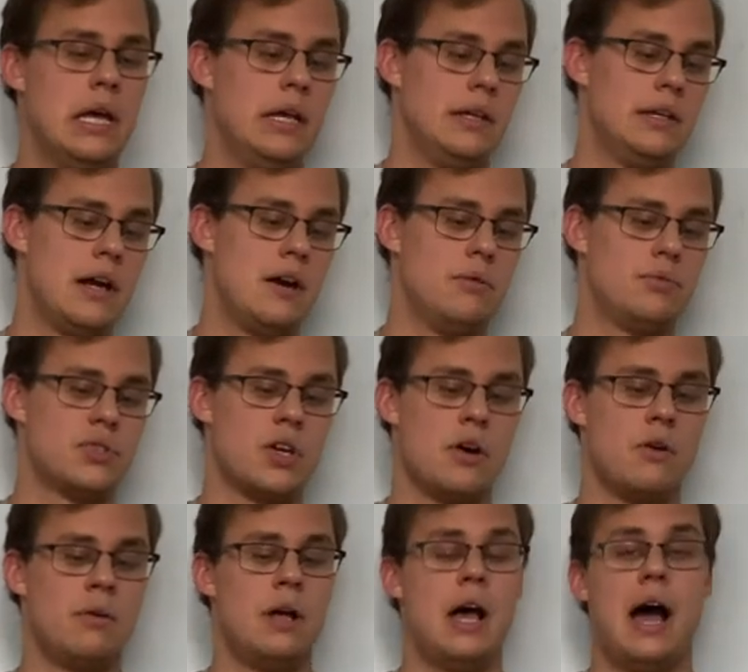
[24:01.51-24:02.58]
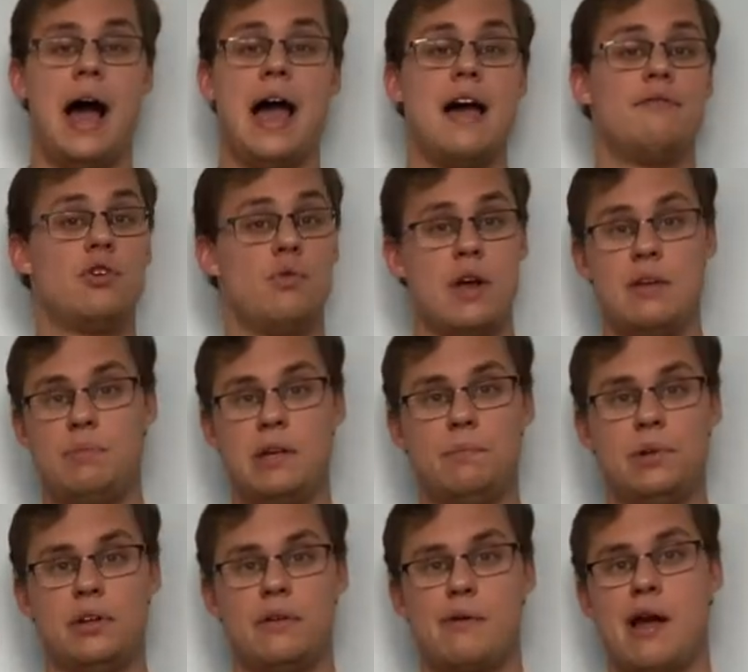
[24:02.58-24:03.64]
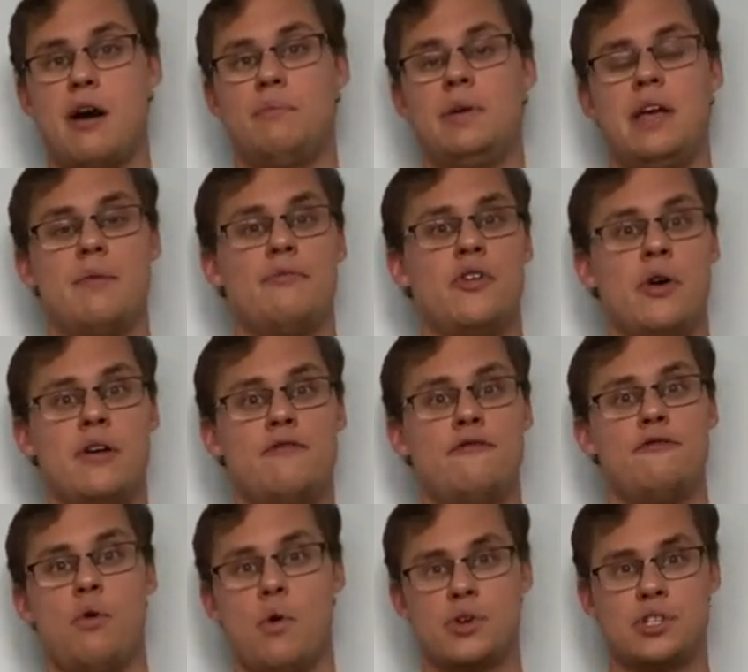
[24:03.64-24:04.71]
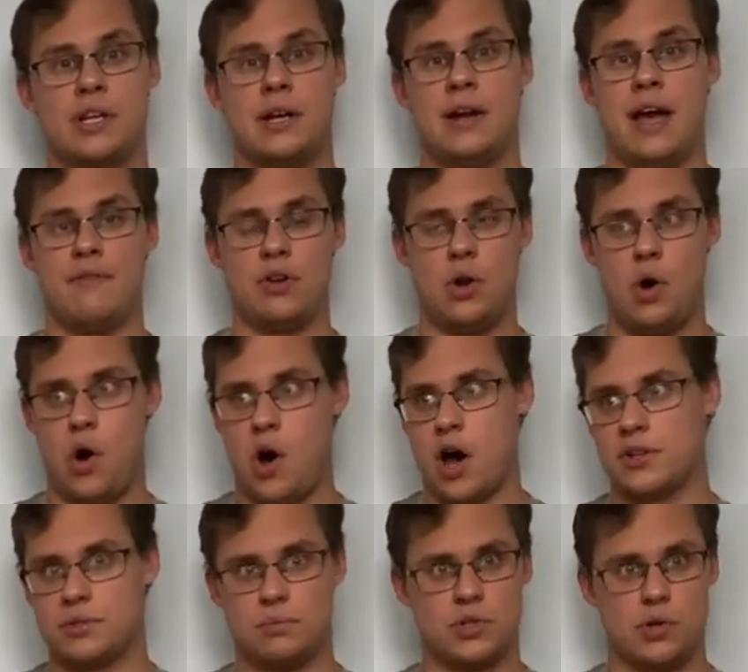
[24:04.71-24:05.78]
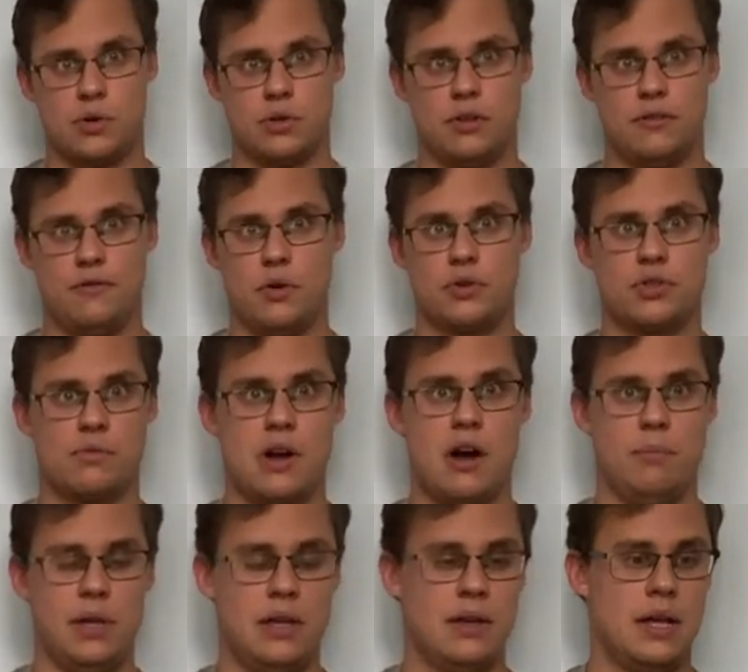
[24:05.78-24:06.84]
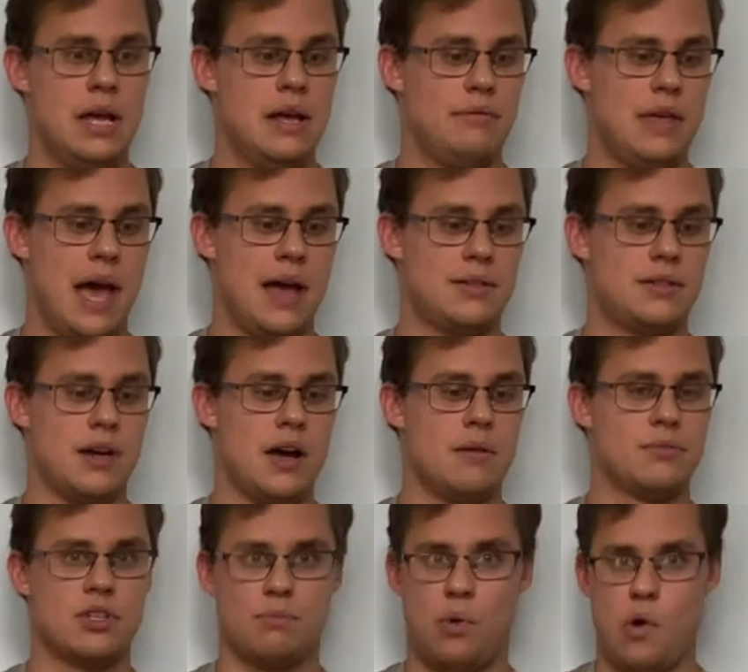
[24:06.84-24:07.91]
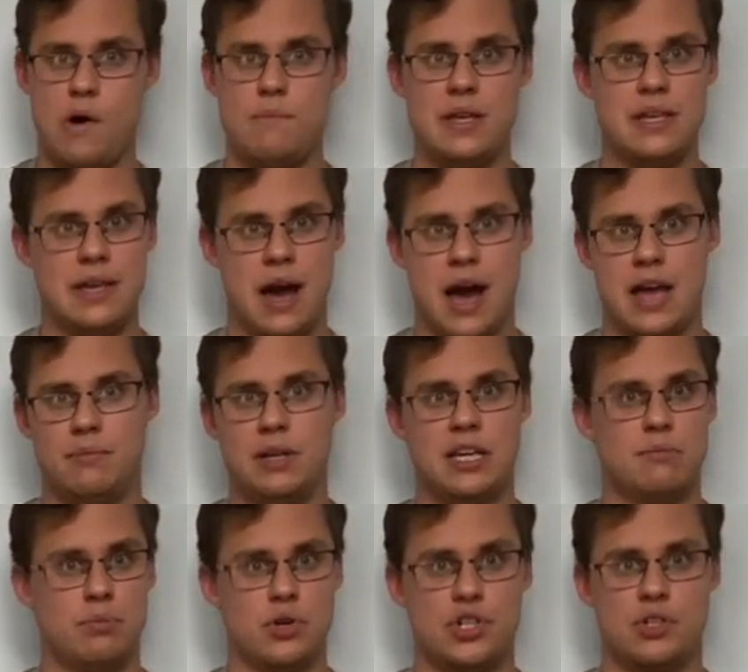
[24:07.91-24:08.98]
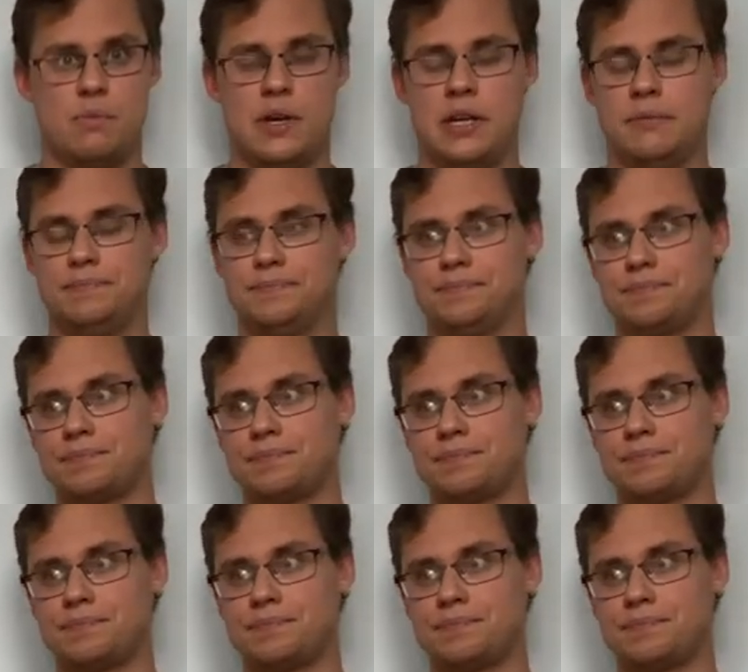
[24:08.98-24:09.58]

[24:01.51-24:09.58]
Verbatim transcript: You know, so I have great people around me. I'm very fortunate. I have an awesome circle of folks around me that um, support me, guide me, and push me.